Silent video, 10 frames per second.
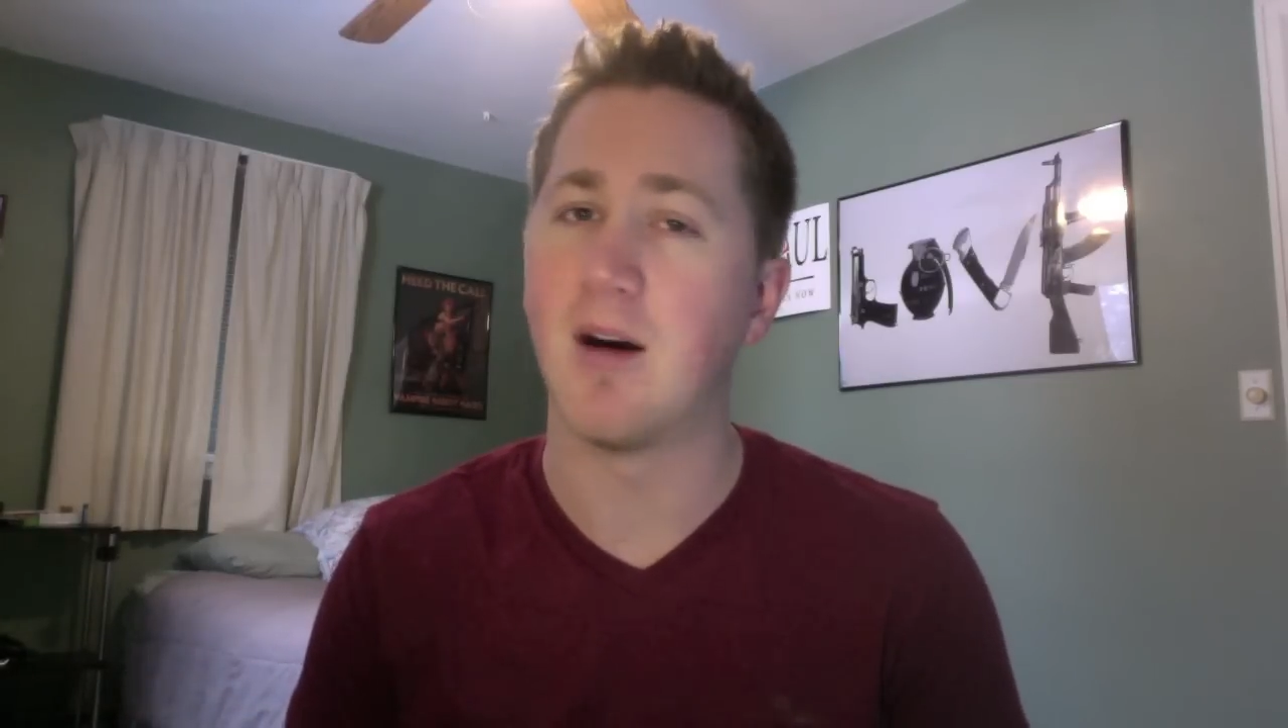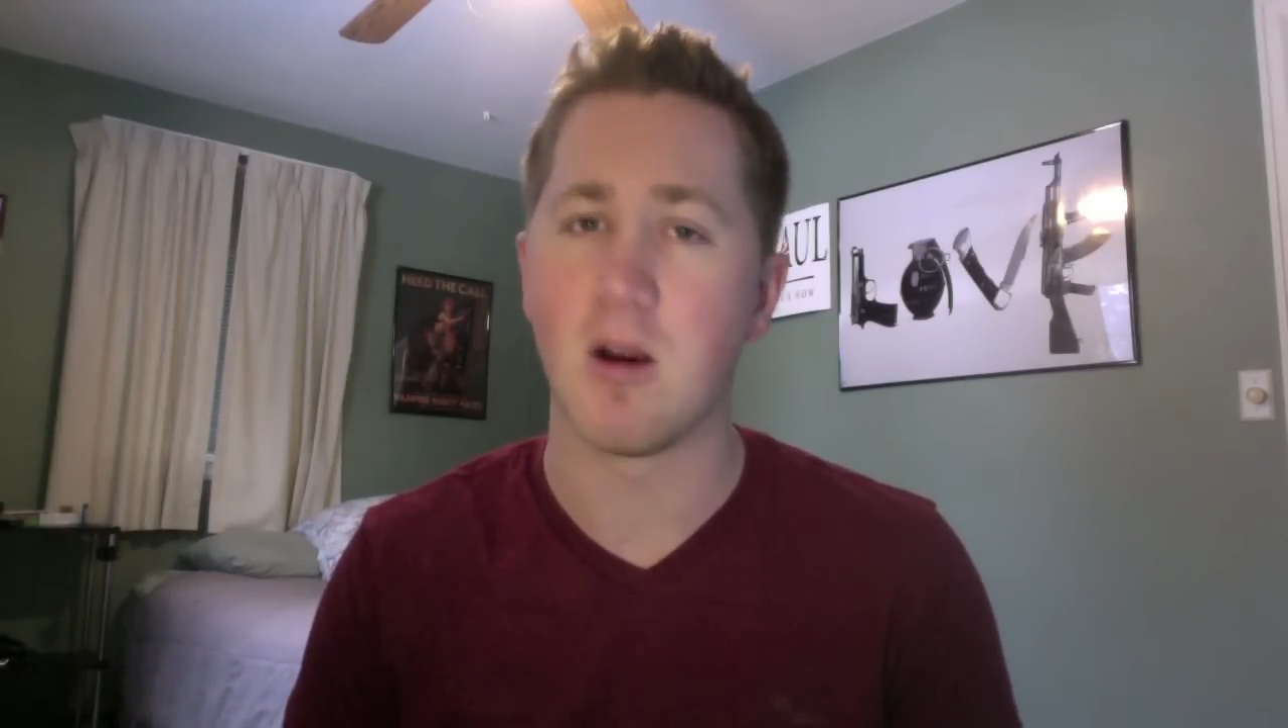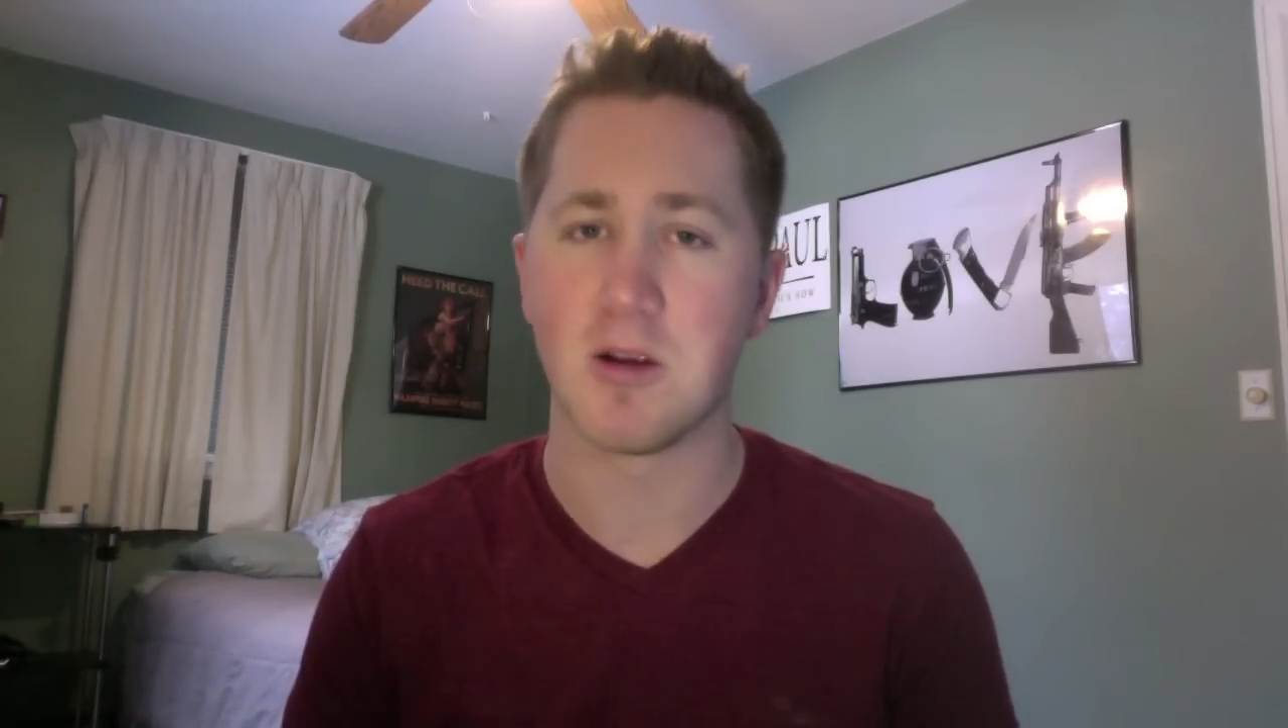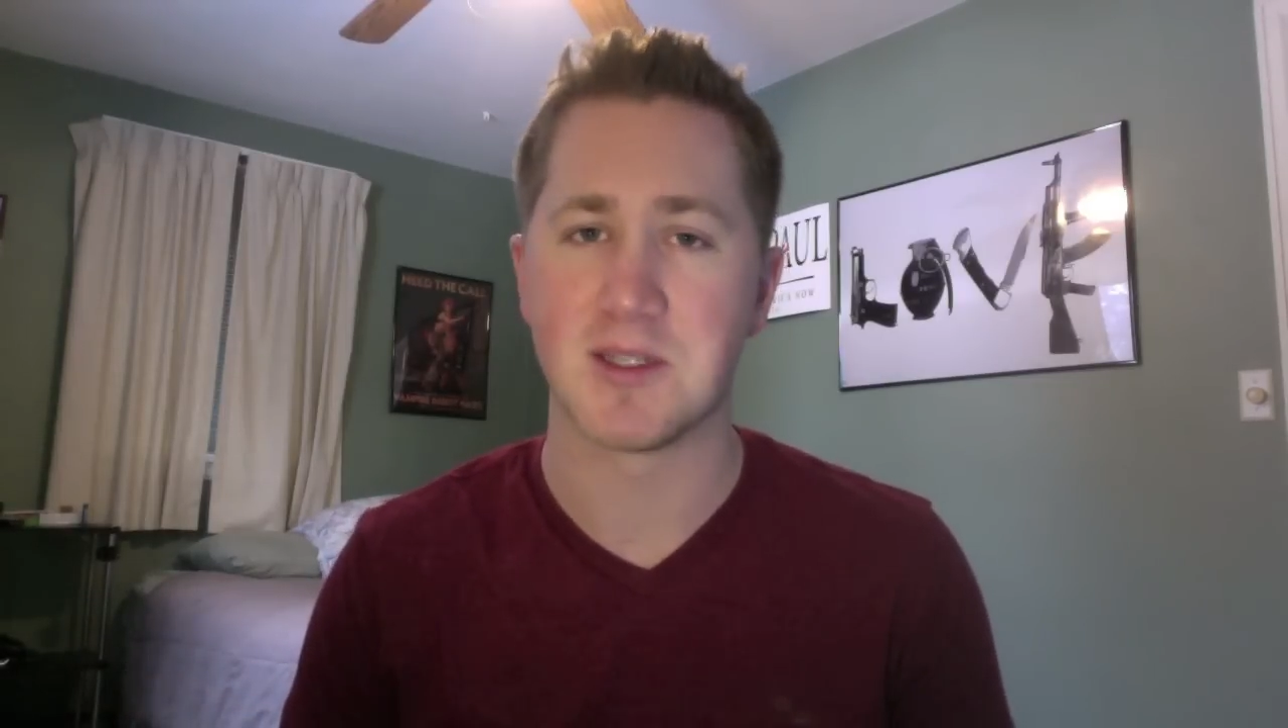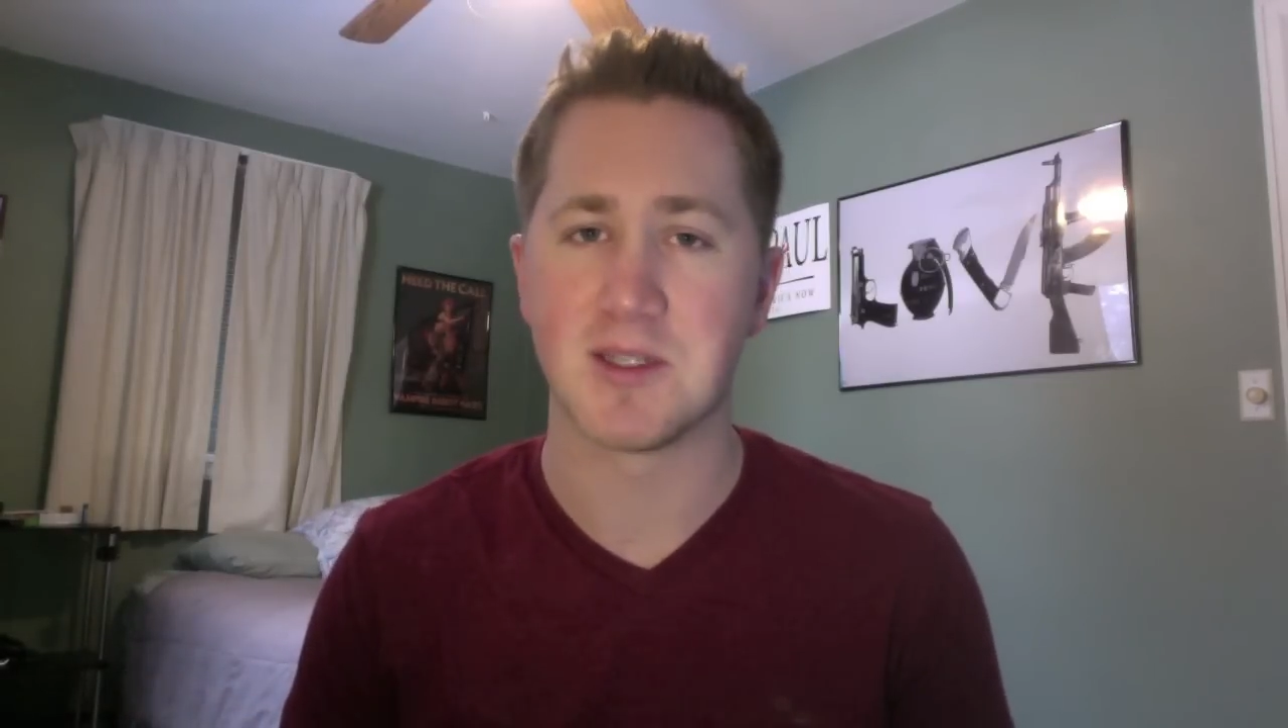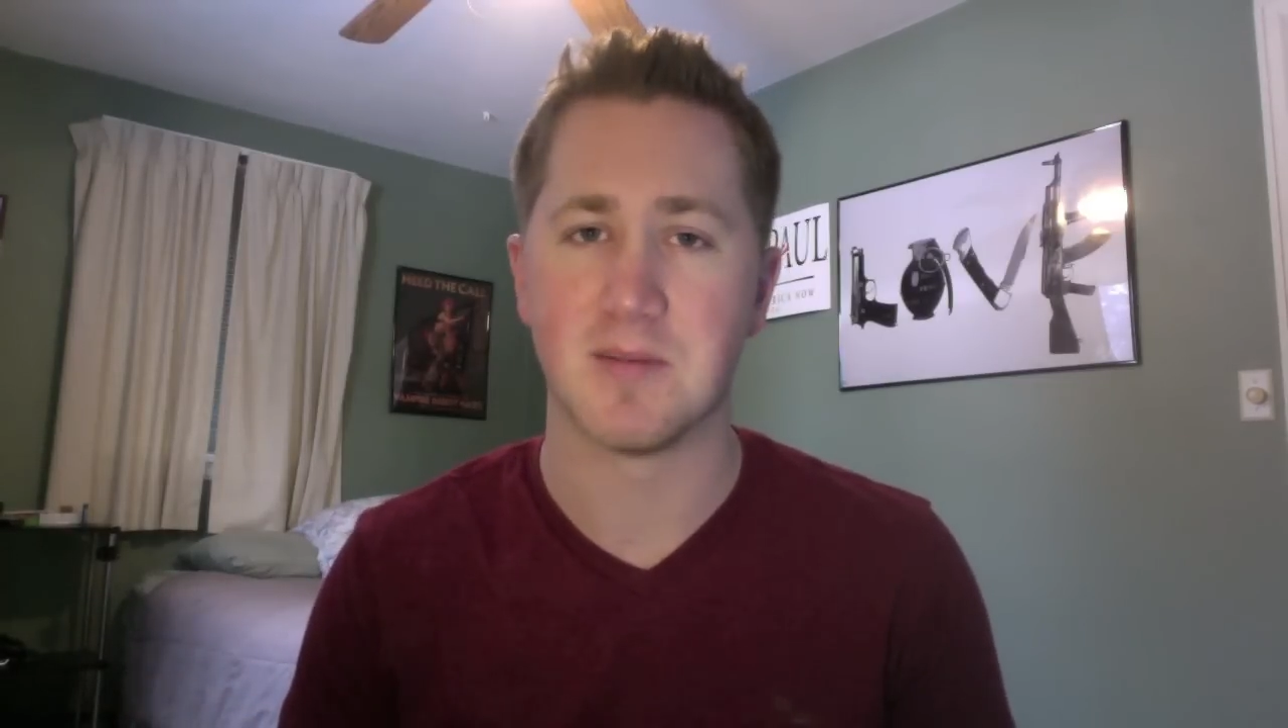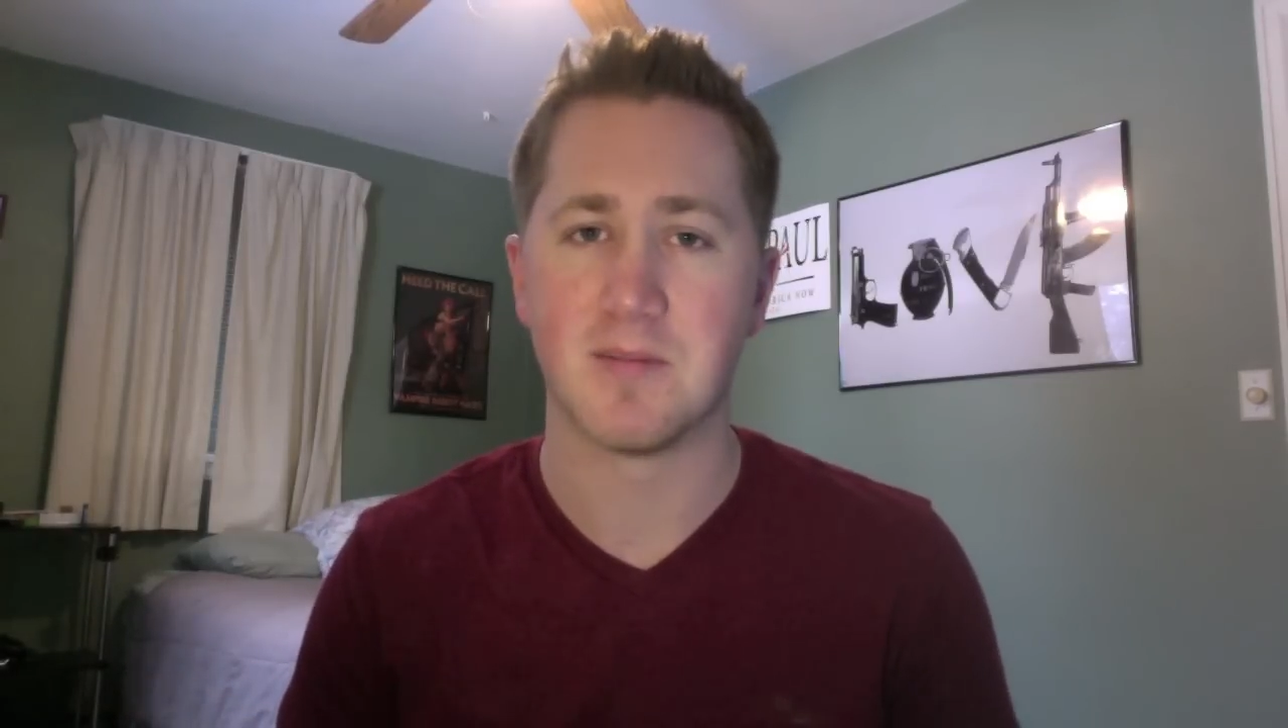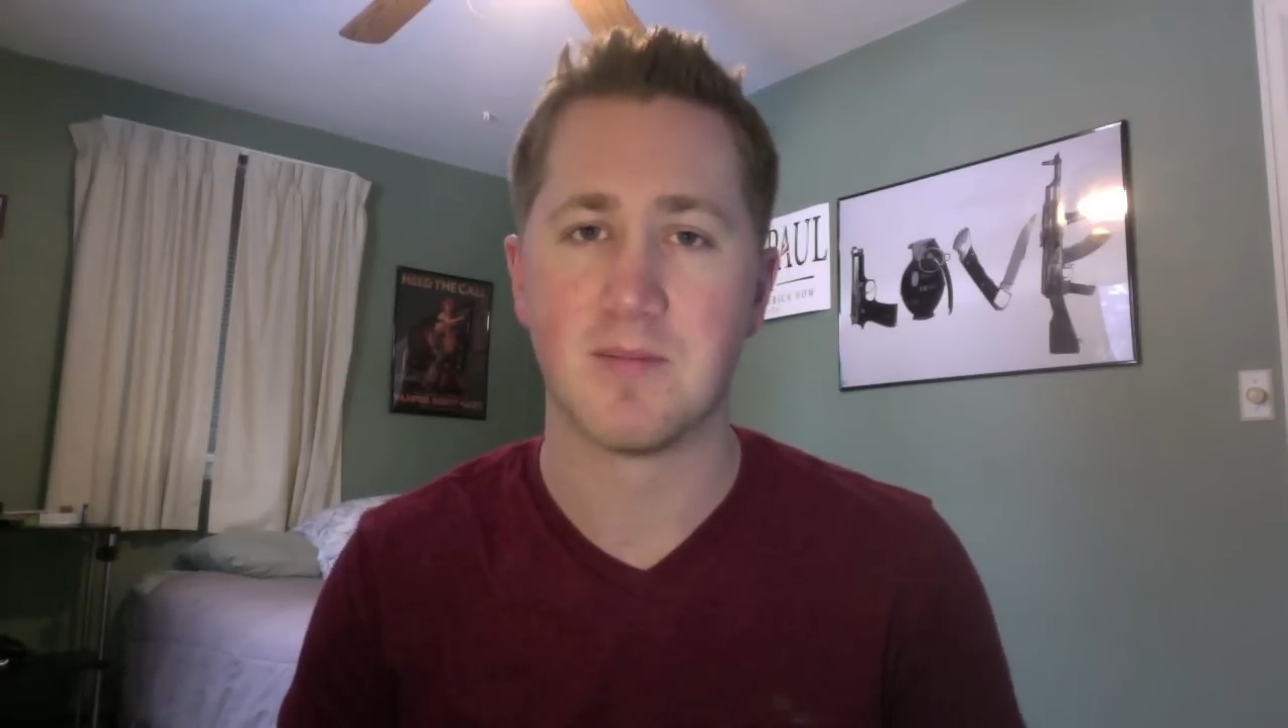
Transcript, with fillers: Larson.